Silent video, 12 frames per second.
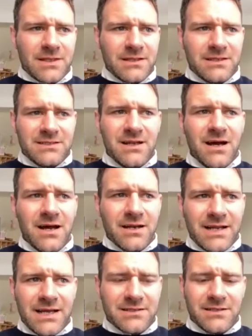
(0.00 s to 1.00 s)
is not
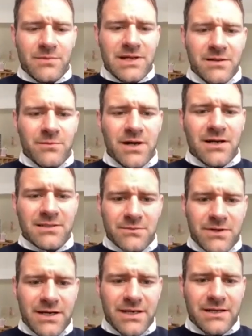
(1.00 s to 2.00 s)
actually a million miles
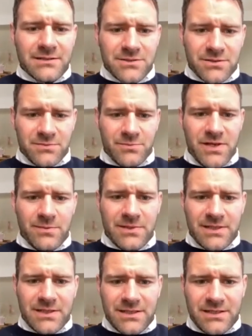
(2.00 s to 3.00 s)
away. It's just people
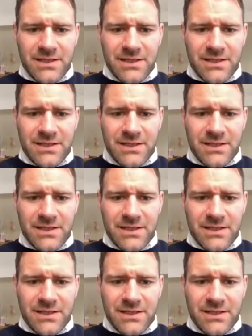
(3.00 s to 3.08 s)
that,